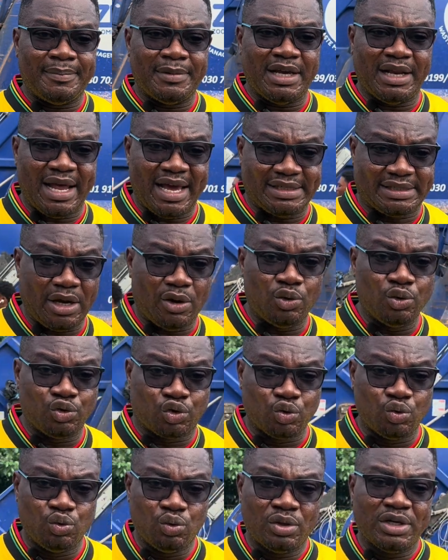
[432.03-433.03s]
Elisha
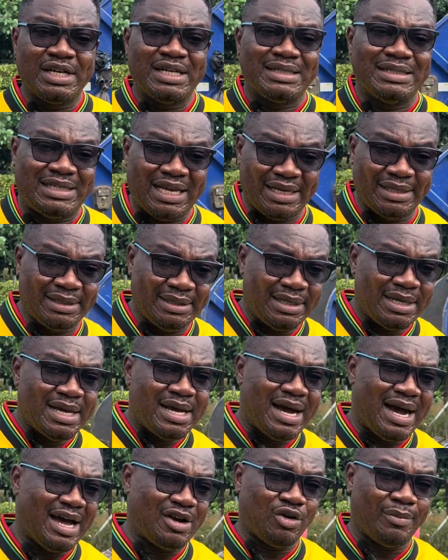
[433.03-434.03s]
Owusu. Then
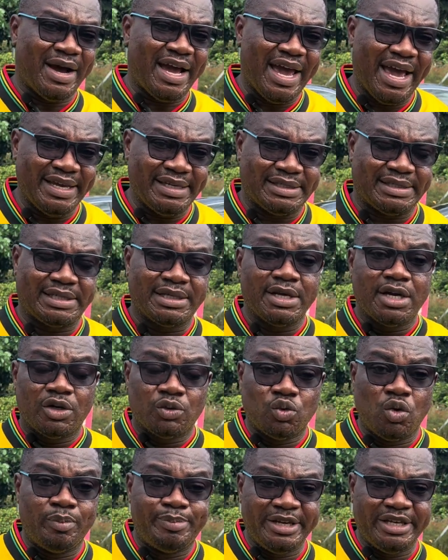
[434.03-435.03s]
our number 8
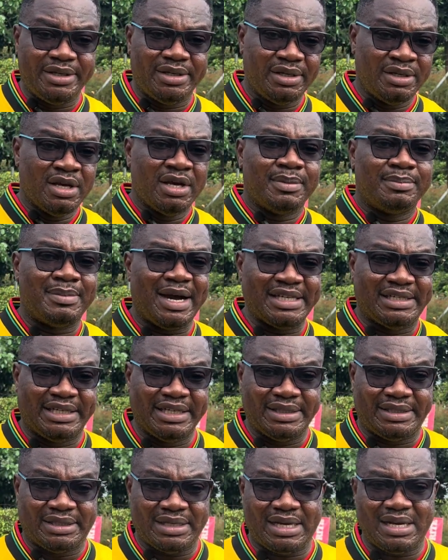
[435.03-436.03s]
will be
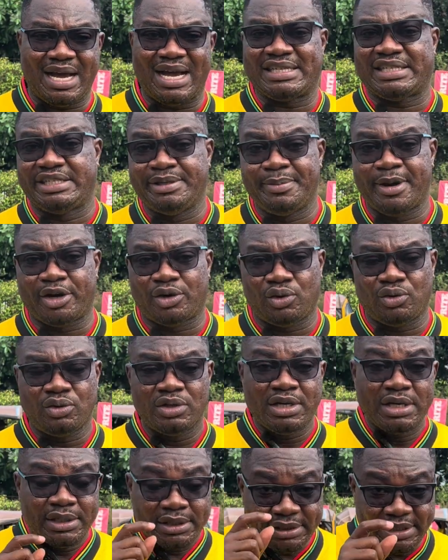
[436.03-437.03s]
Majid Ashimero.
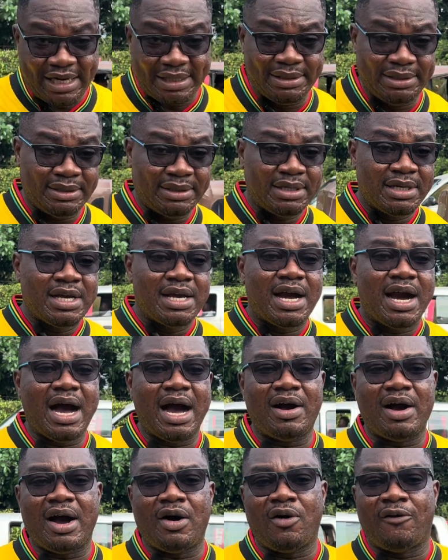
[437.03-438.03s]
Then
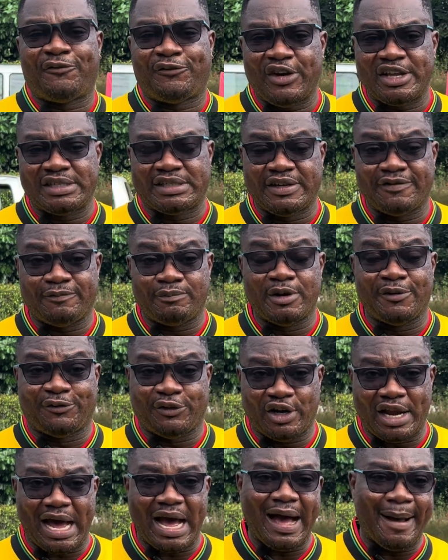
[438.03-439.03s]
our offensive
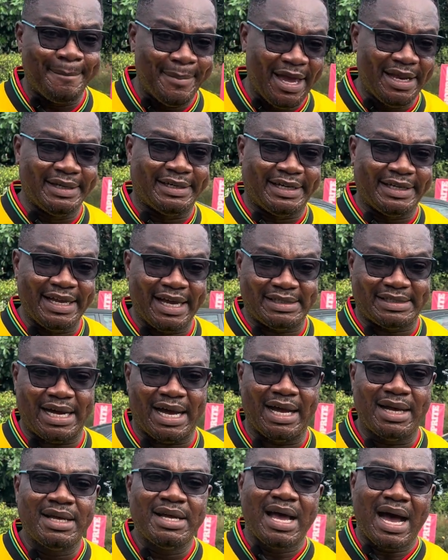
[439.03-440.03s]
midfielder, our main
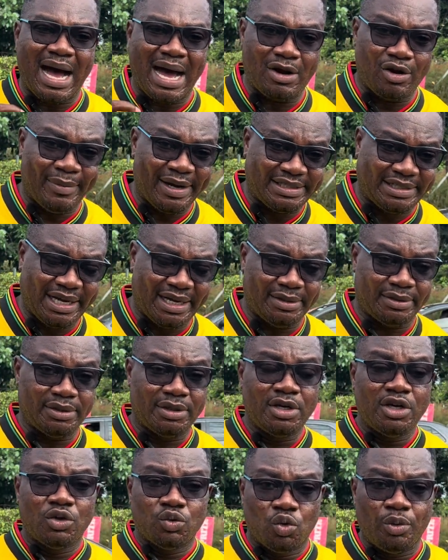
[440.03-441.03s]
creator, our number 10
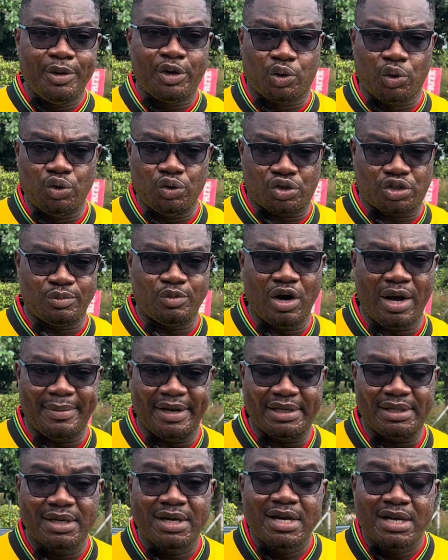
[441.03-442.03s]
will be Kudus
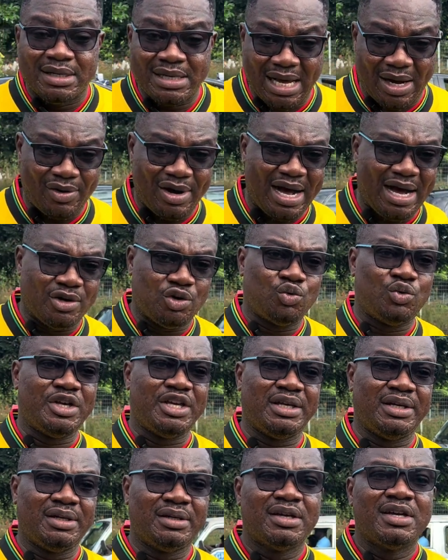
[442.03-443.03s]
Mohammed. Now, how do
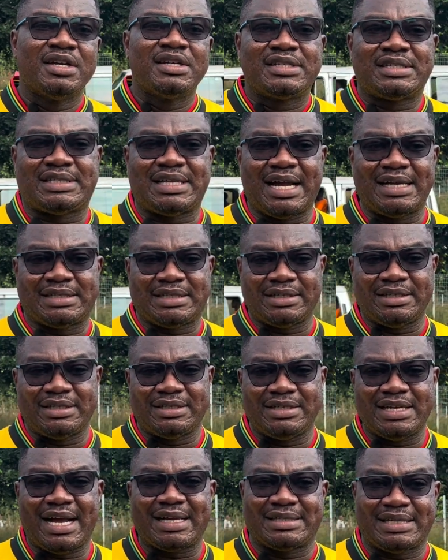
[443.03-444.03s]
we start
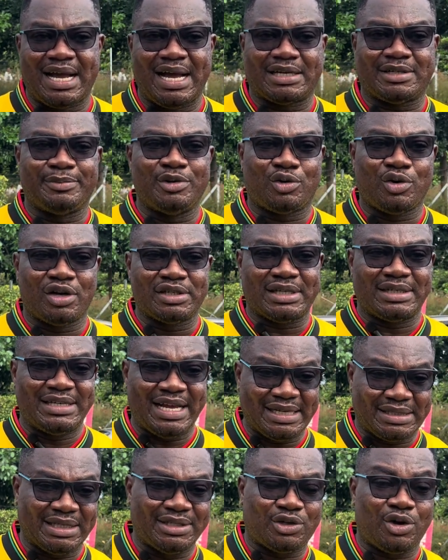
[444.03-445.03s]
the attack? Because
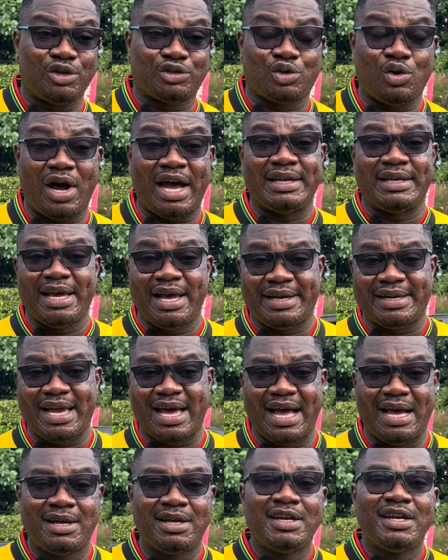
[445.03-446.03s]
that is also an
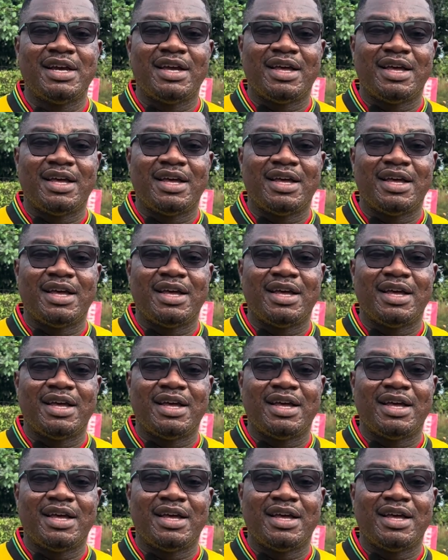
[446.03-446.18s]
area